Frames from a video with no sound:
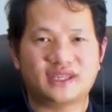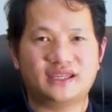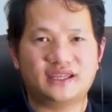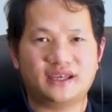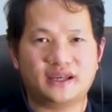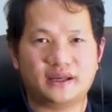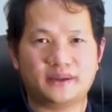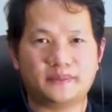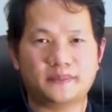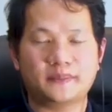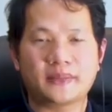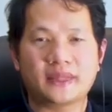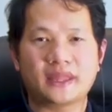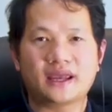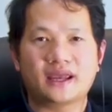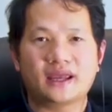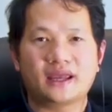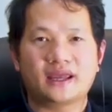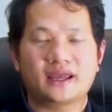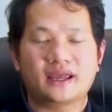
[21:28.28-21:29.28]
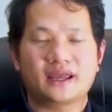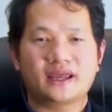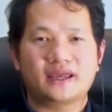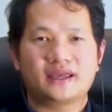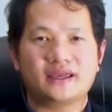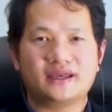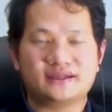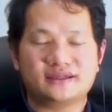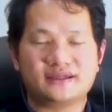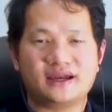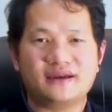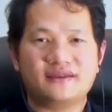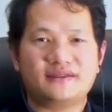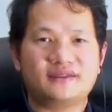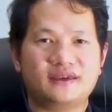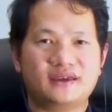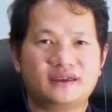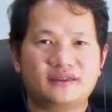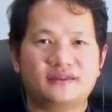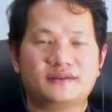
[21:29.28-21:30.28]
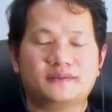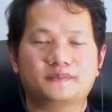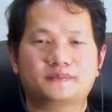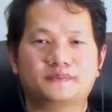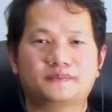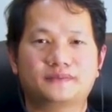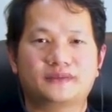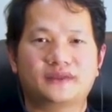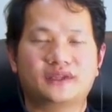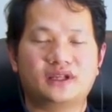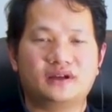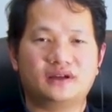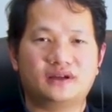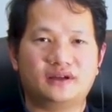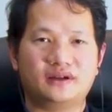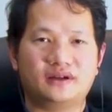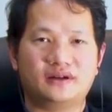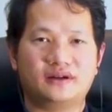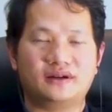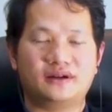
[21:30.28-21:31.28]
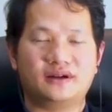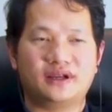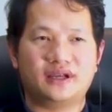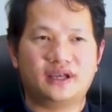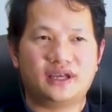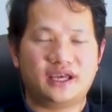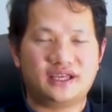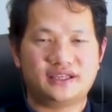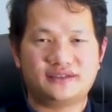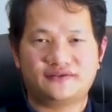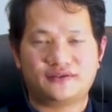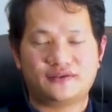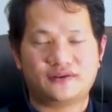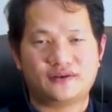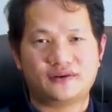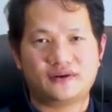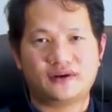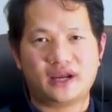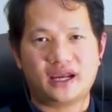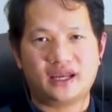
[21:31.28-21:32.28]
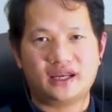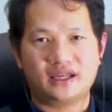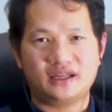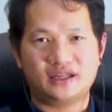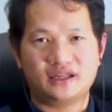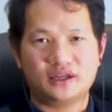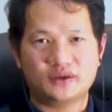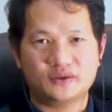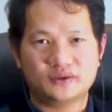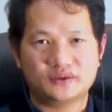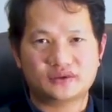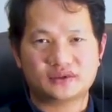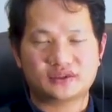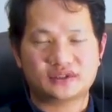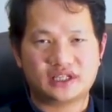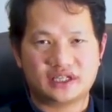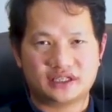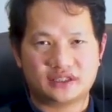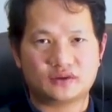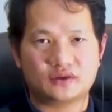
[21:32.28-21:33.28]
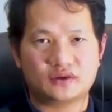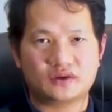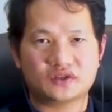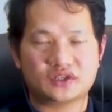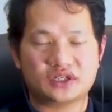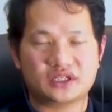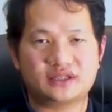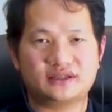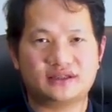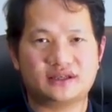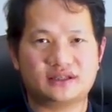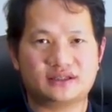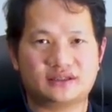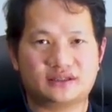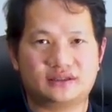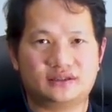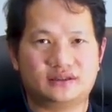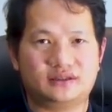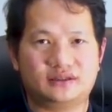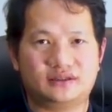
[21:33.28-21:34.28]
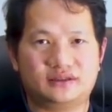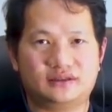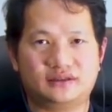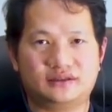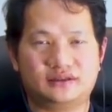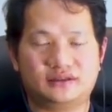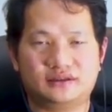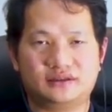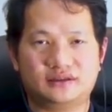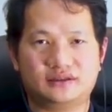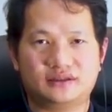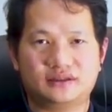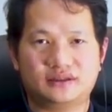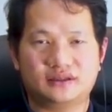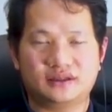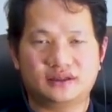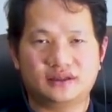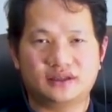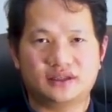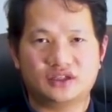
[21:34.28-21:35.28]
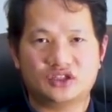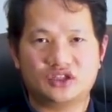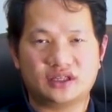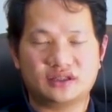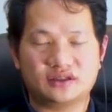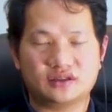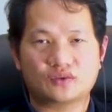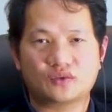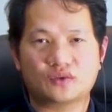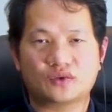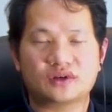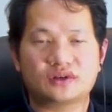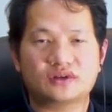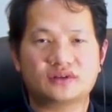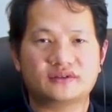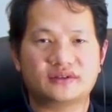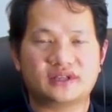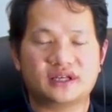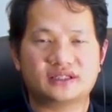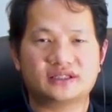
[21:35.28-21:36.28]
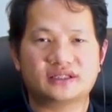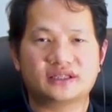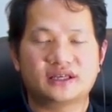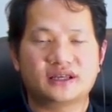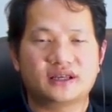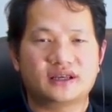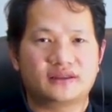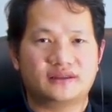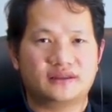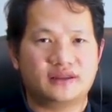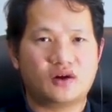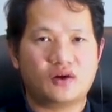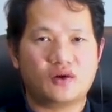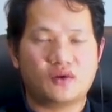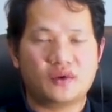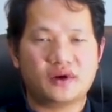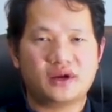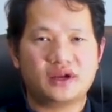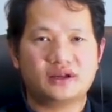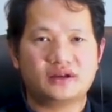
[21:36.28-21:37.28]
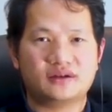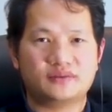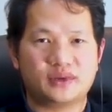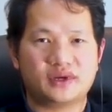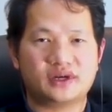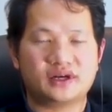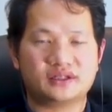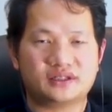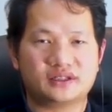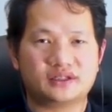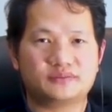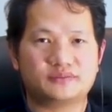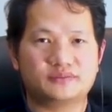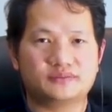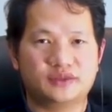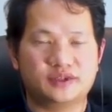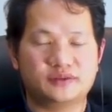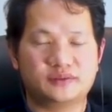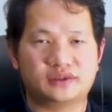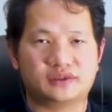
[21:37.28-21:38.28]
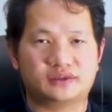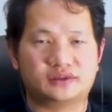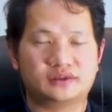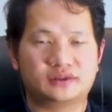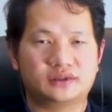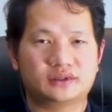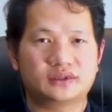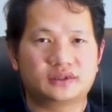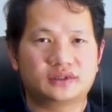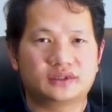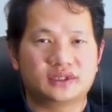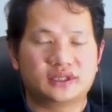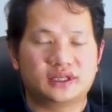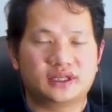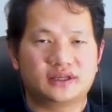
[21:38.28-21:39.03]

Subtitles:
Yeah, yes, I think as for any new technology that change the world, that they're always a part of bubble,